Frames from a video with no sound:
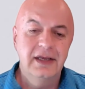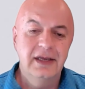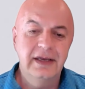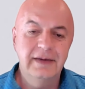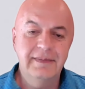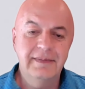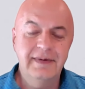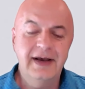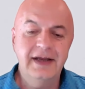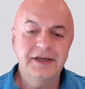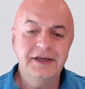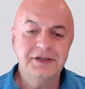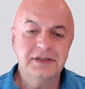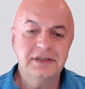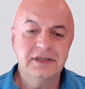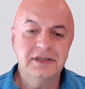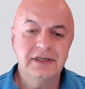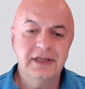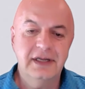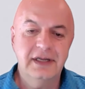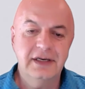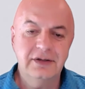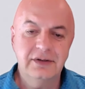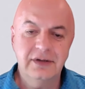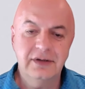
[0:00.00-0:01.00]
Imagine
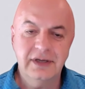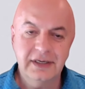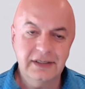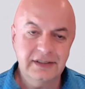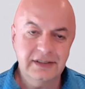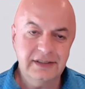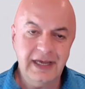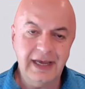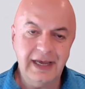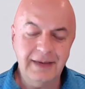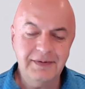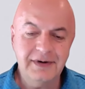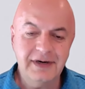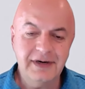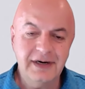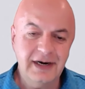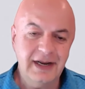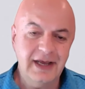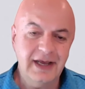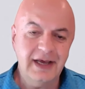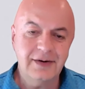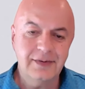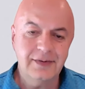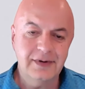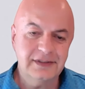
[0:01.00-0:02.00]
that you can type in an
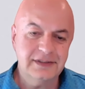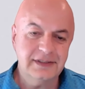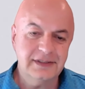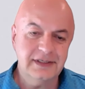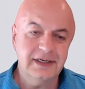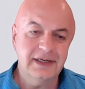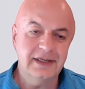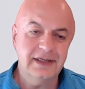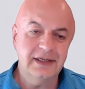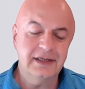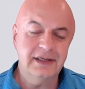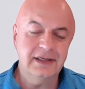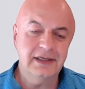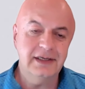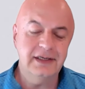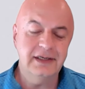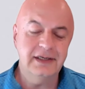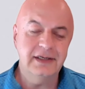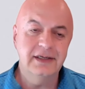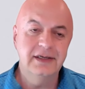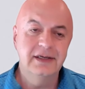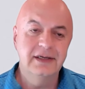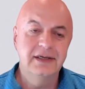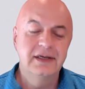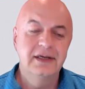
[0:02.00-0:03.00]
address in
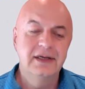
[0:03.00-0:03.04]
InQI